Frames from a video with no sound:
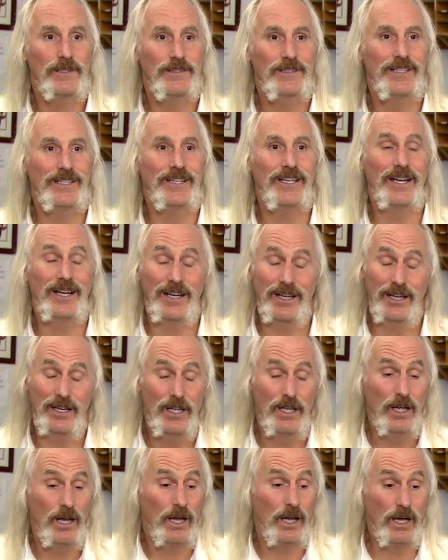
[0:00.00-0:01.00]
Yeah.
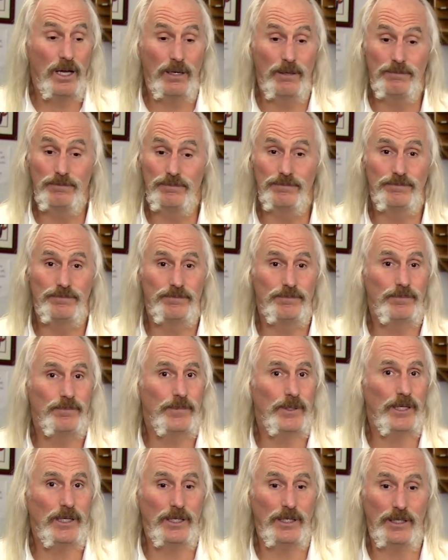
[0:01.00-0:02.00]

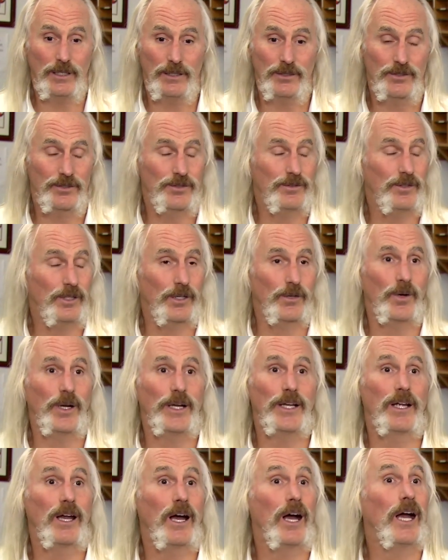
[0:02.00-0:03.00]
He's a
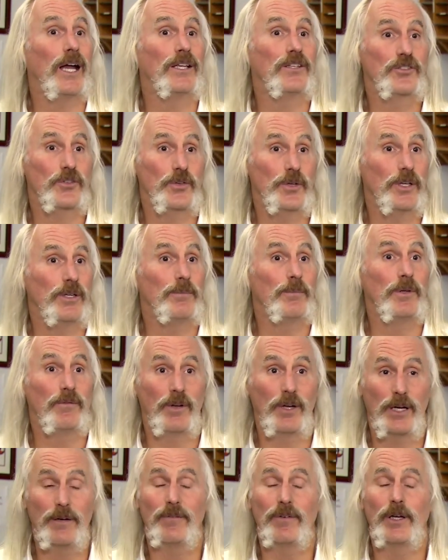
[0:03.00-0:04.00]
great guy. He's treated me
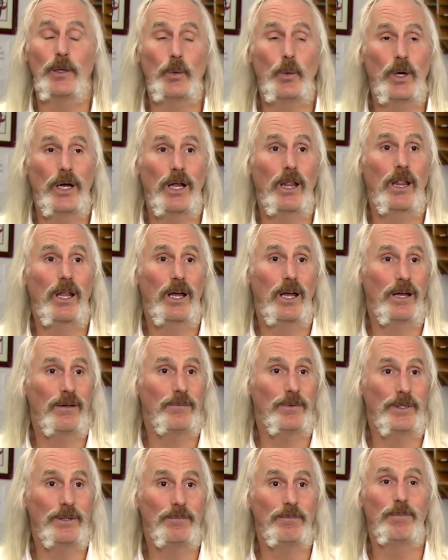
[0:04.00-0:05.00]
very, very well. I've
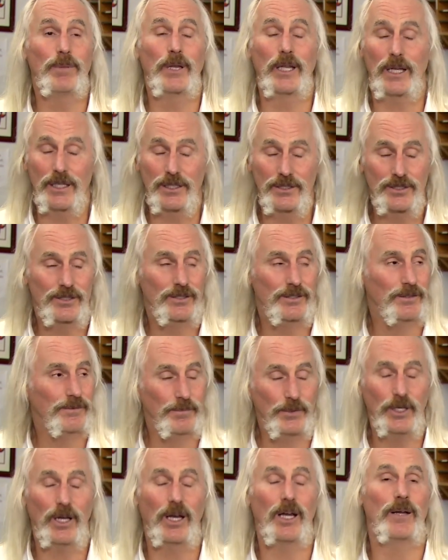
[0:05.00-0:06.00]
been blessed
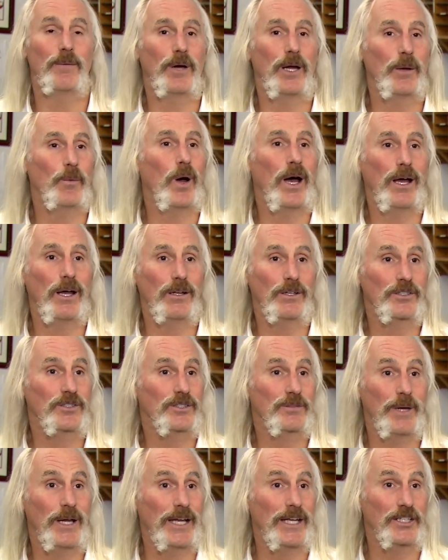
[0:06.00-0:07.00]
beyond my wildest
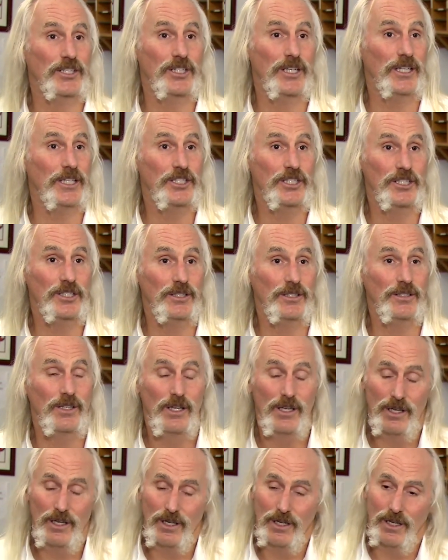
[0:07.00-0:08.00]
imagination.
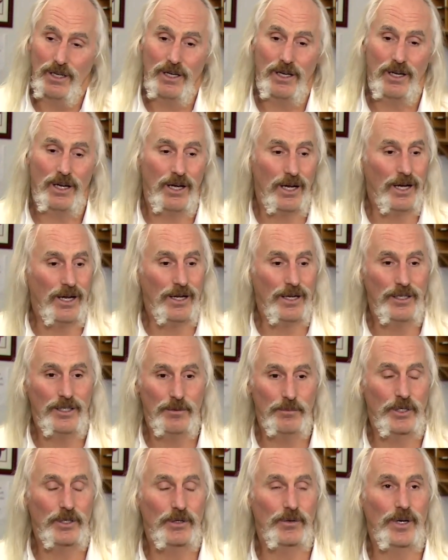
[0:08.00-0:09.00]

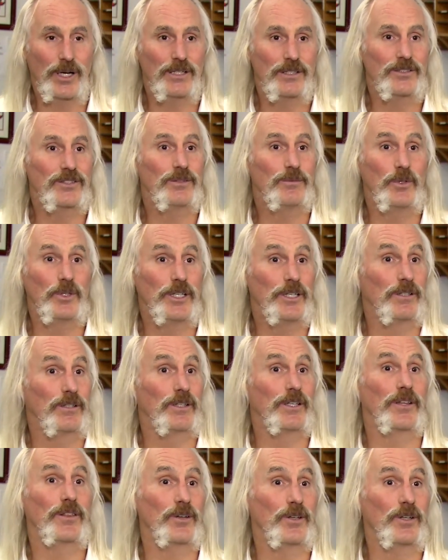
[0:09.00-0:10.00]
You've been around someone
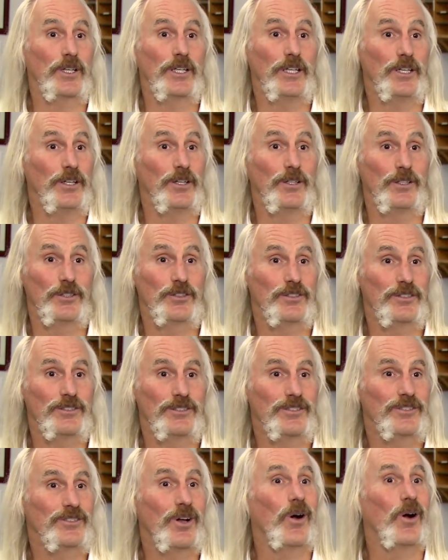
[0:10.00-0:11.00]
nearly 30 years.
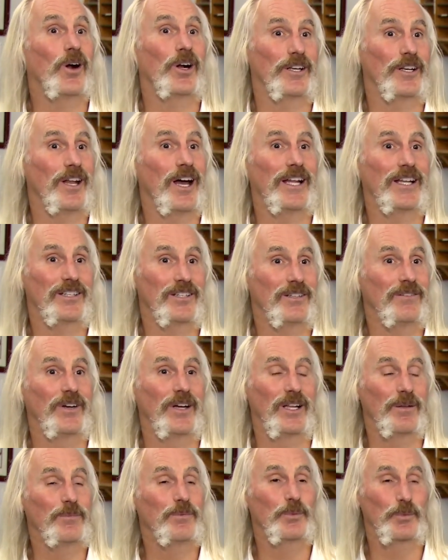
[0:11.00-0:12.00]
It's hard not to
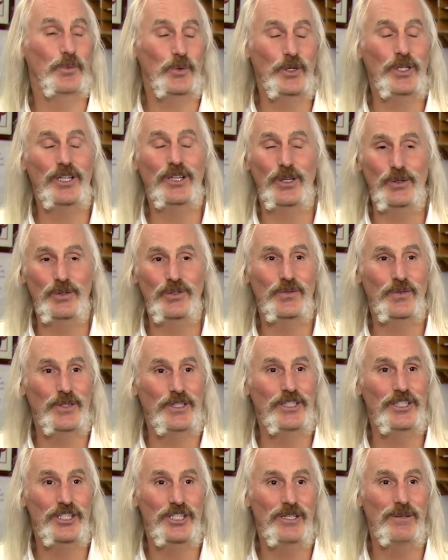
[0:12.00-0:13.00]
develop a pretty close
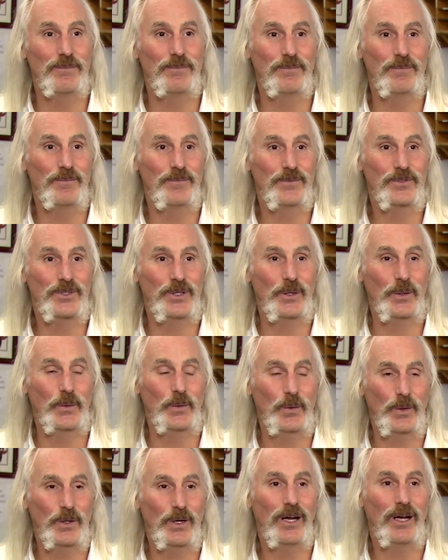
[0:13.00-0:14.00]
friendship,
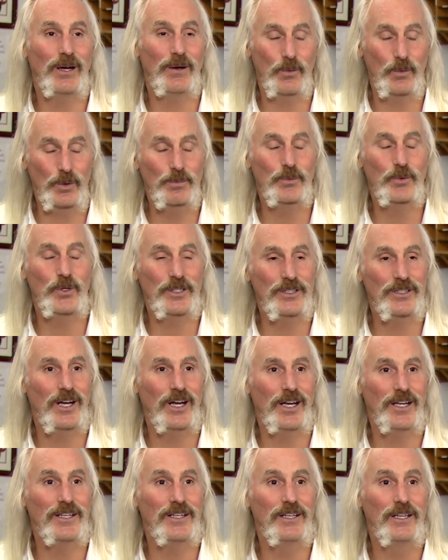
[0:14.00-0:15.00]
so we're pretty
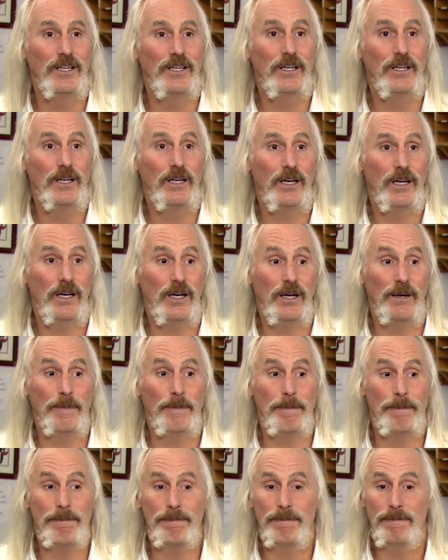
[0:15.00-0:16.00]
tight.
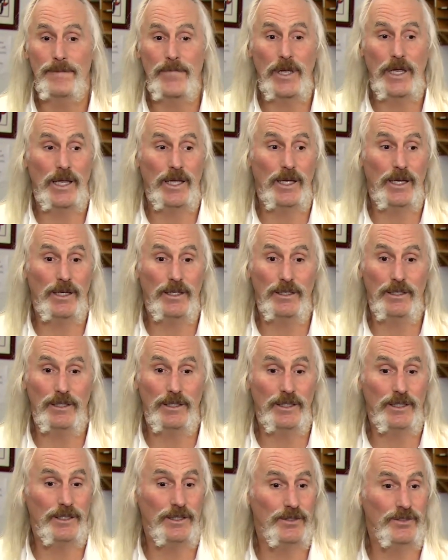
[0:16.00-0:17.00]
And
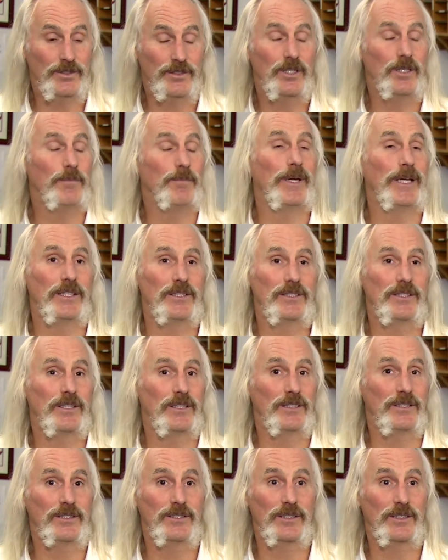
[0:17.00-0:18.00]
he's
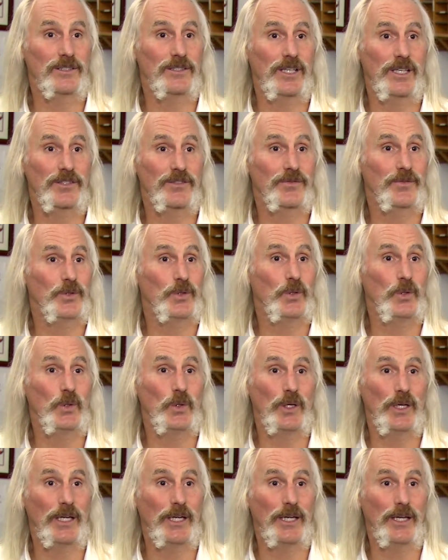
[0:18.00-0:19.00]
amazingly
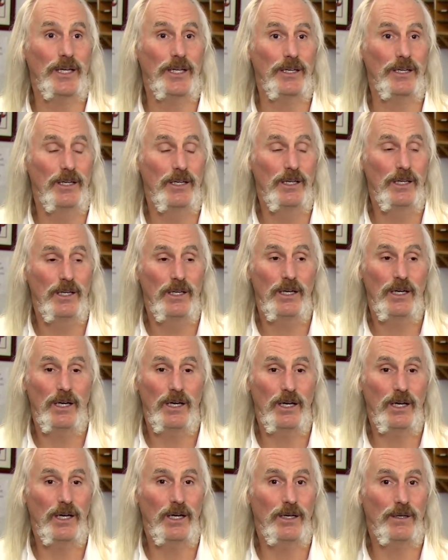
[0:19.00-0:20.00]
successful and
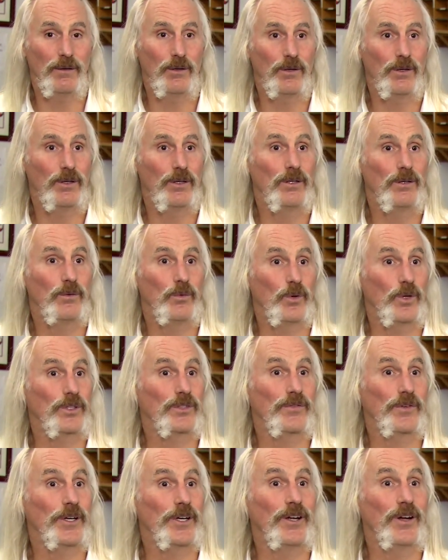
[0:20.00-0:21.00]
works
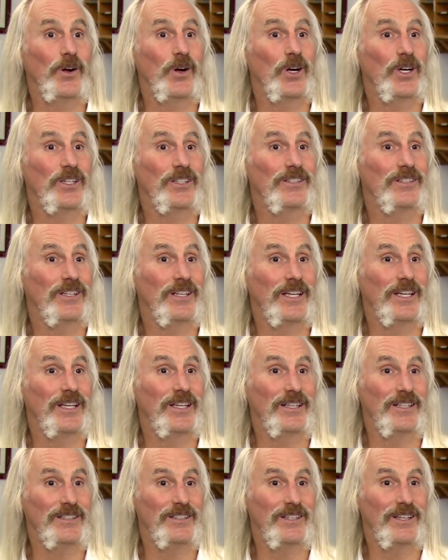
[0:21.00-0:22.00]
very hard
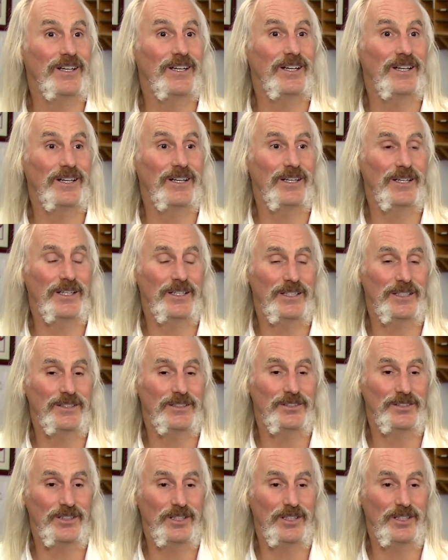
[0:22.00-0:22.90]
and is